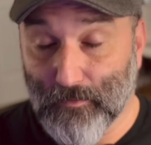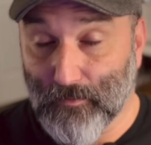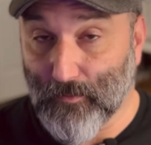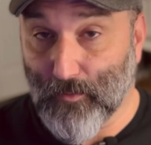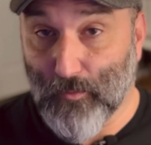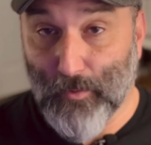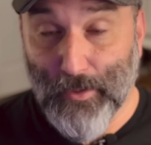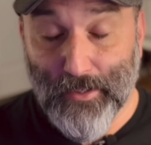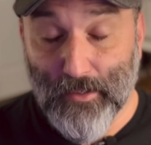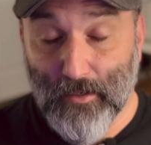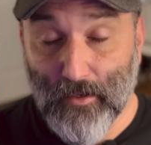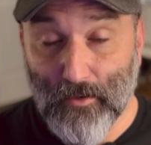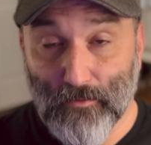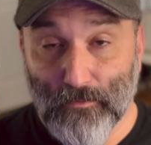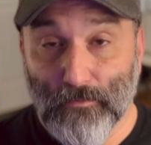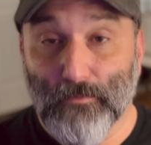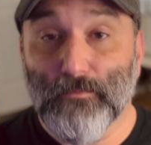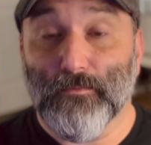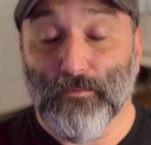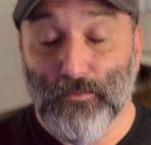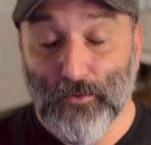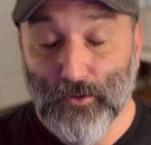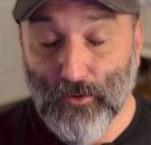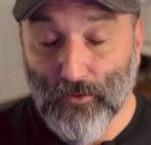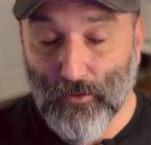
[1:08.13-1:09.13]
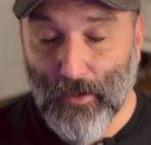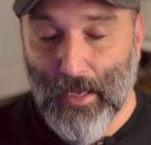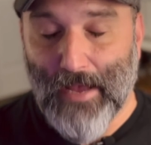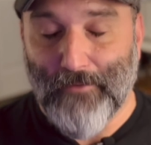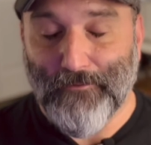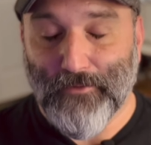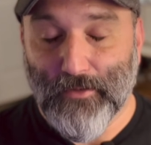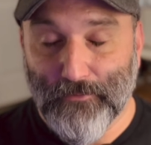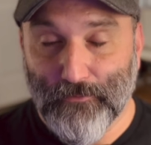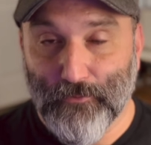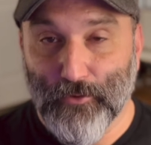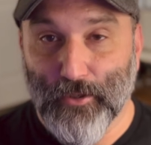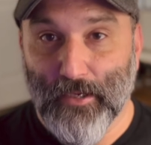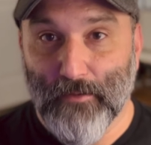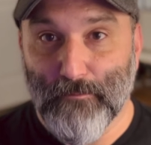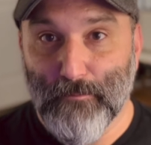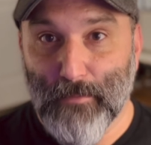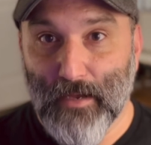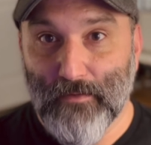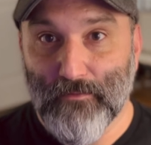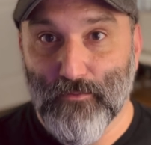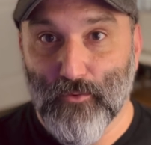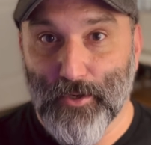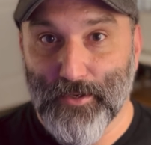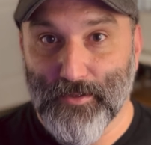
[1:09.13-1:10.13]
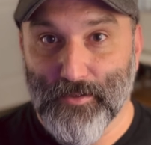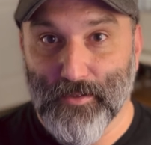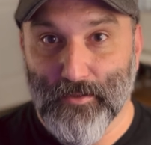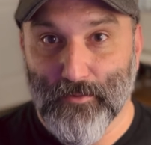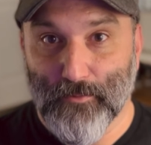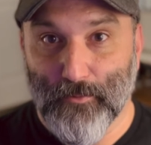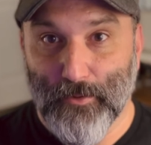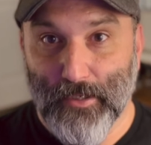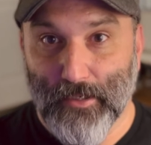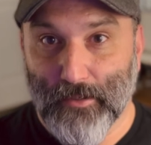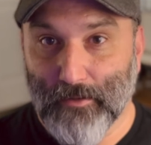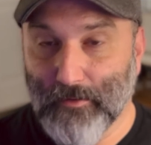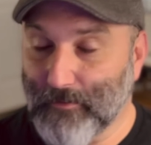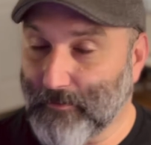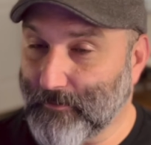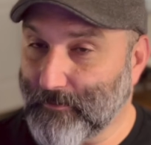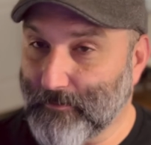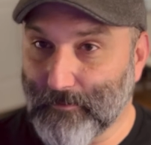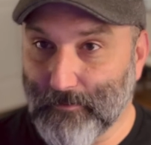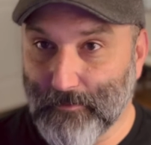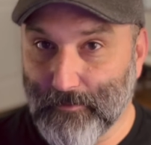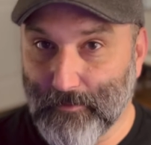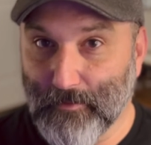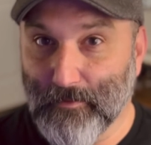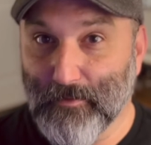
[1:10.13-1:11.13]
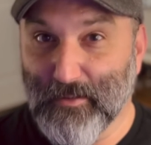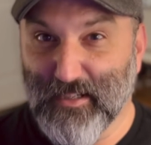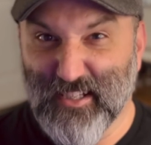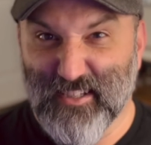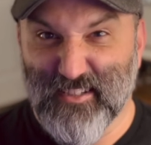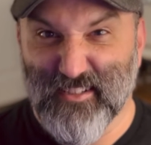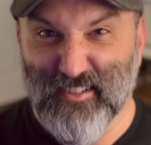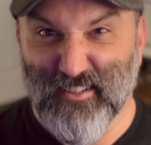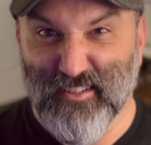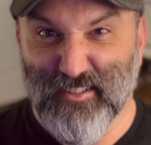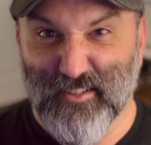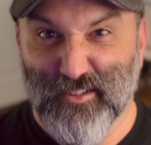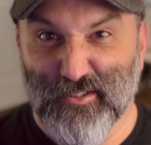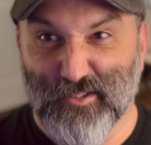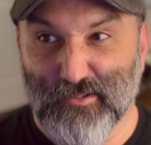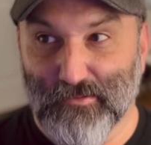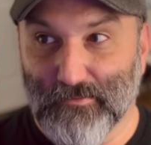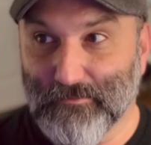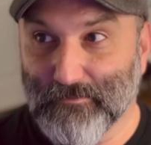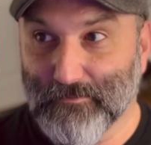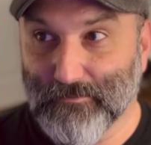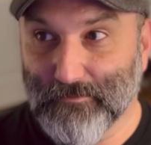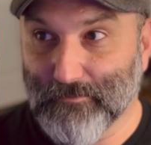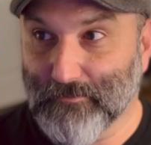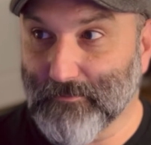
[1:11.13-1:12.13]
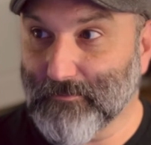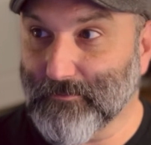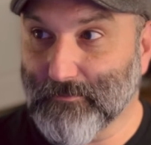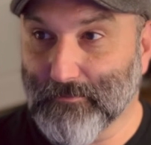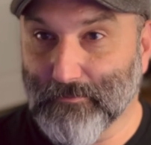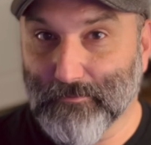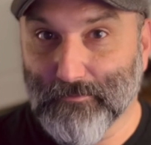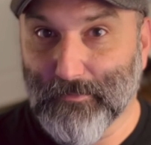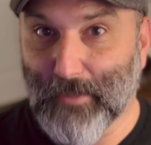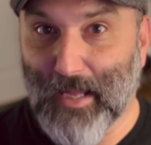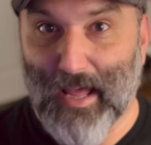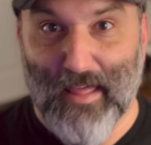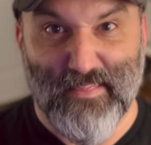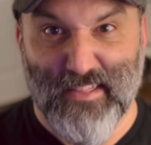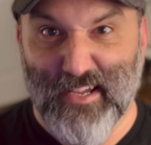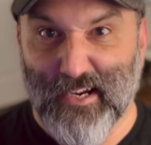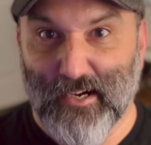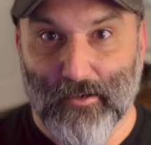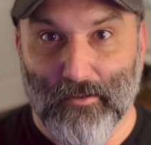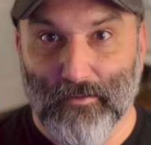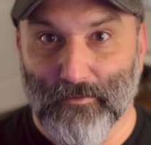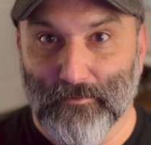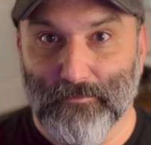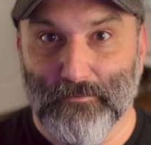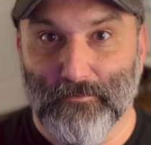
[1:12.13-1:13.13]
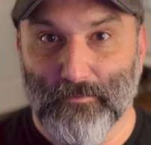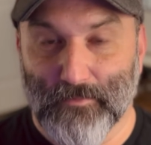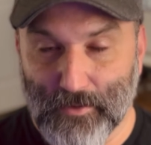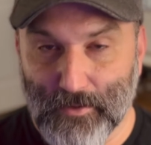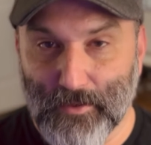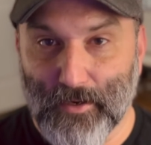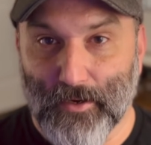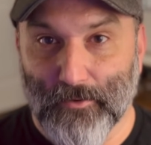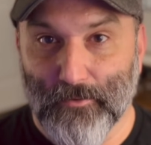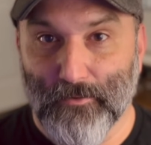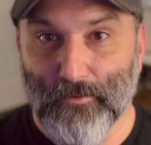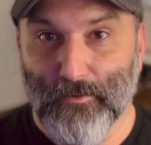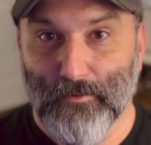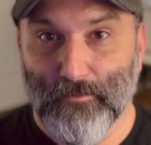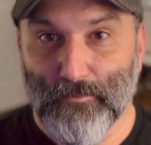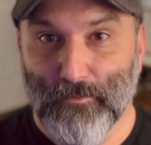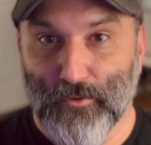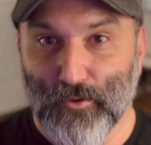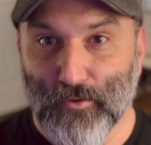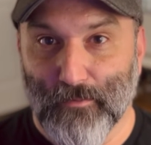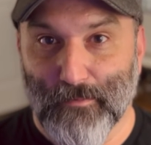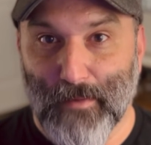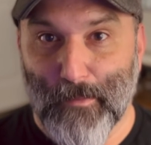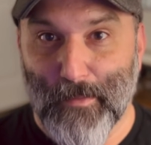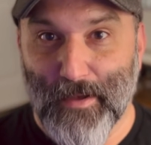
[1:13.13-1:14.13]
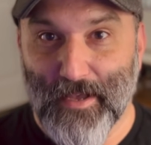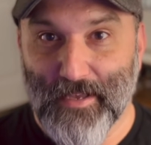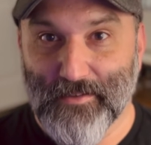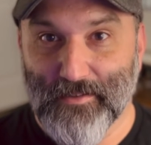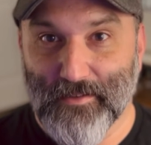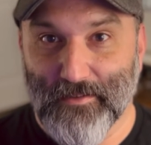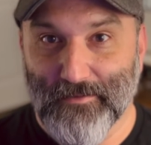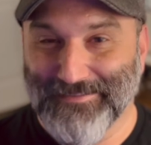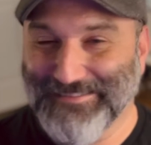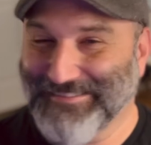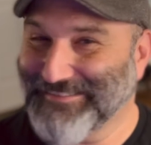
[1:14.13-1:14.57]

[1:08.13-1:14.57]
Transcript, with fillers: Quick note, you'll have to forgive my voice this week. It's a little not there, so doing my best.